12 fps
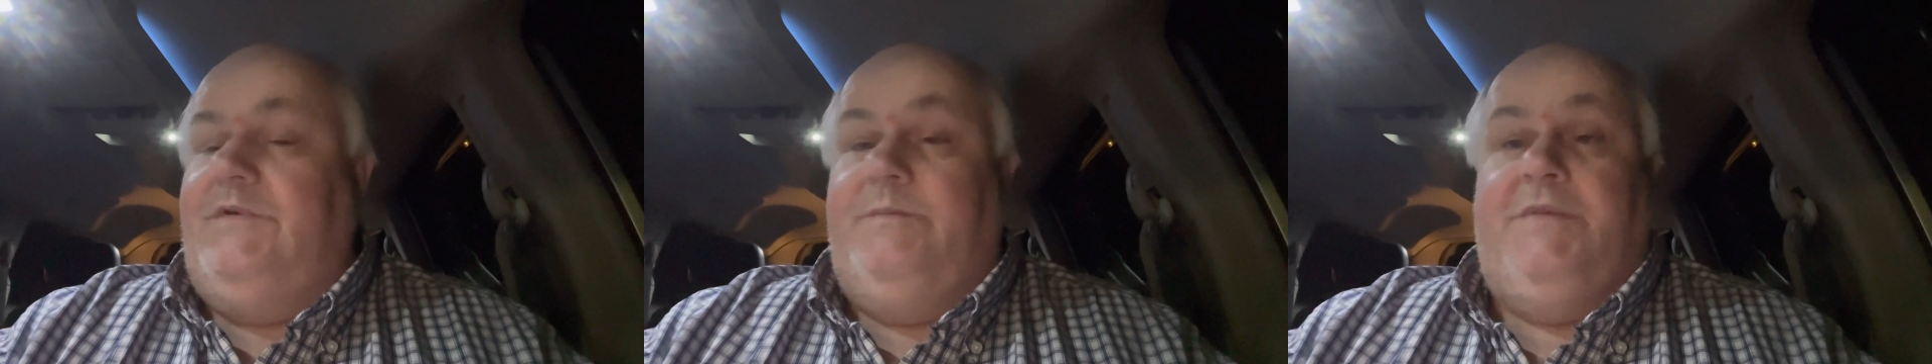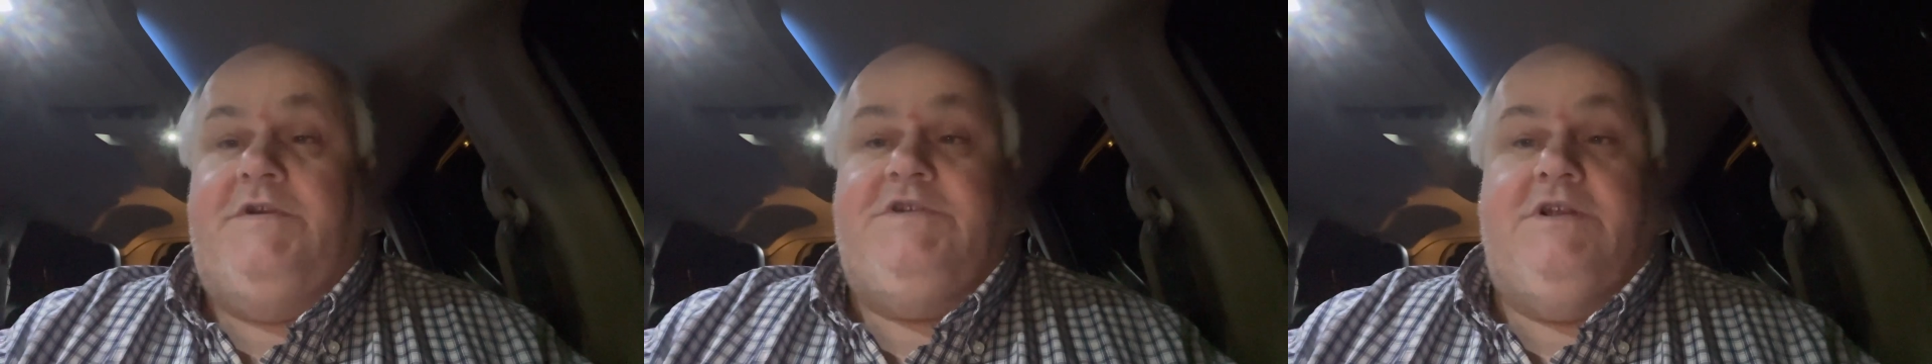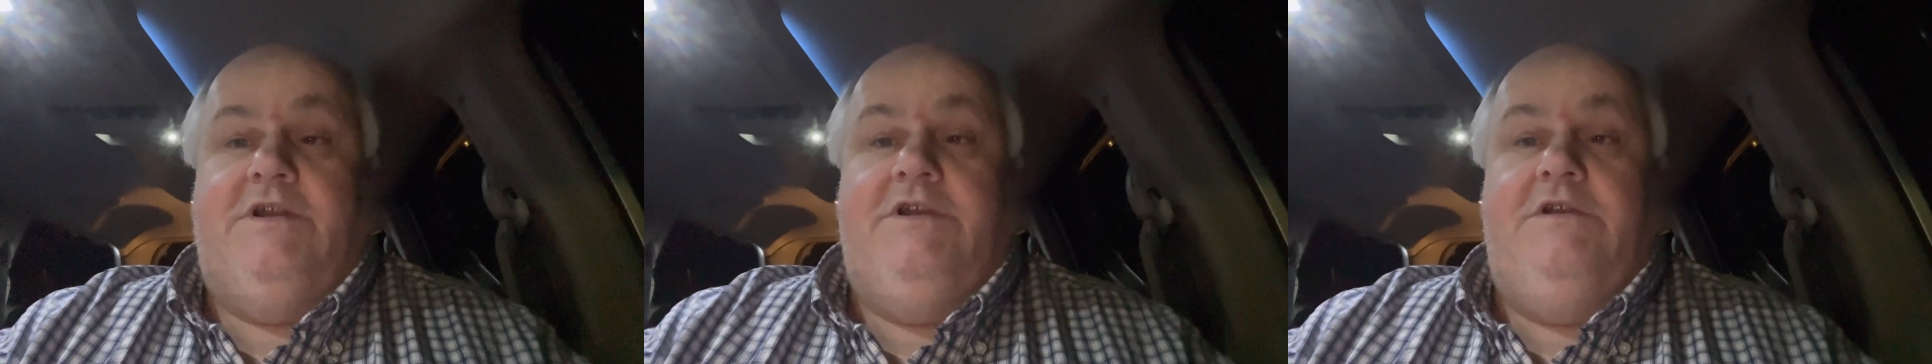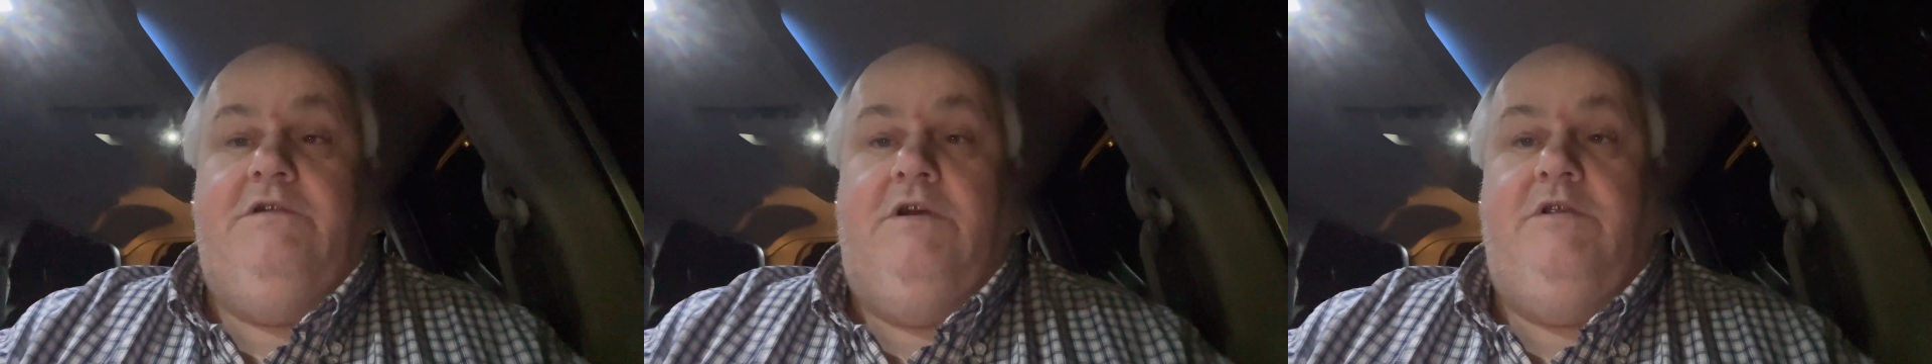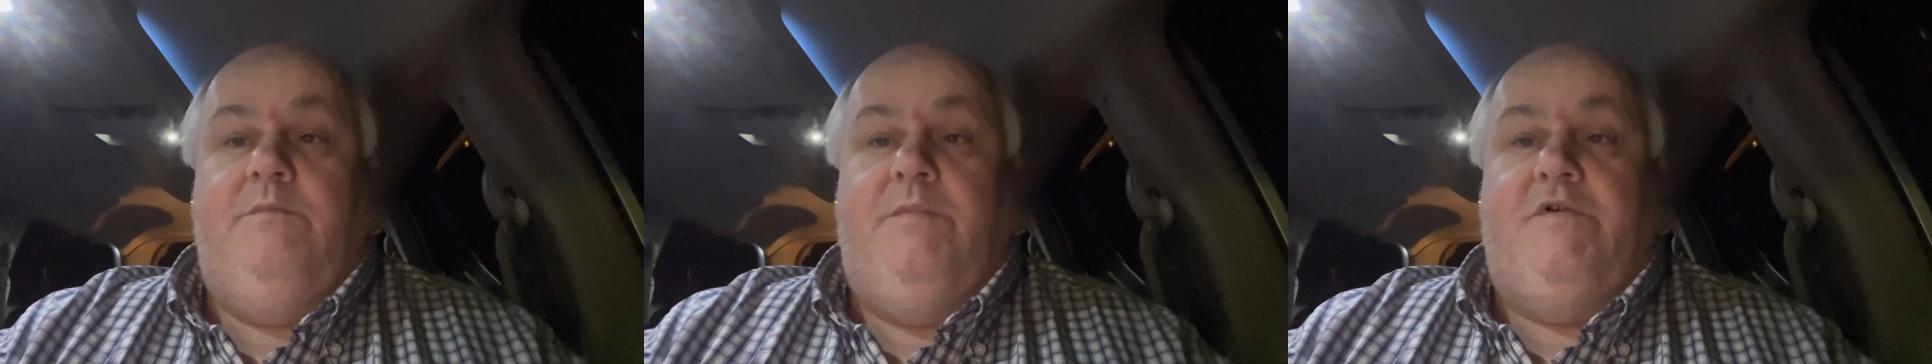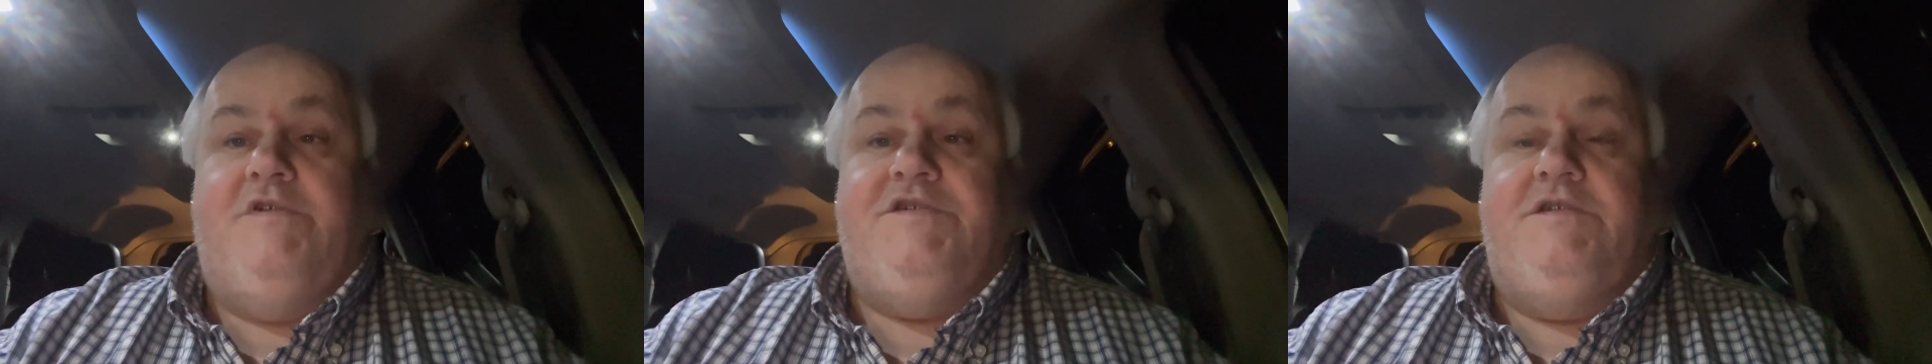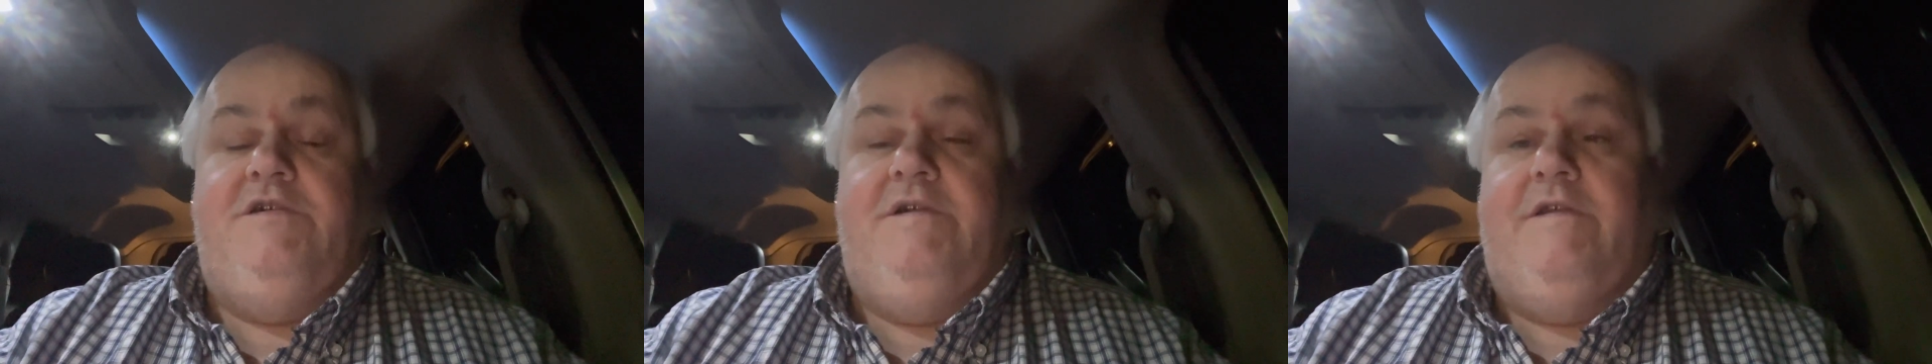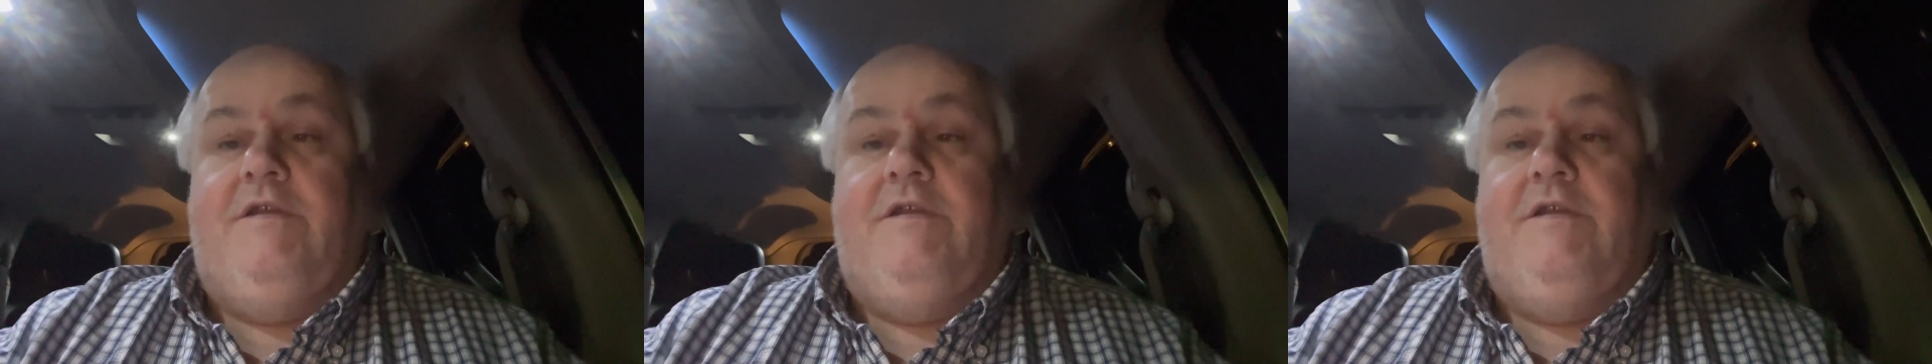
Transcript: basically your own boss and you have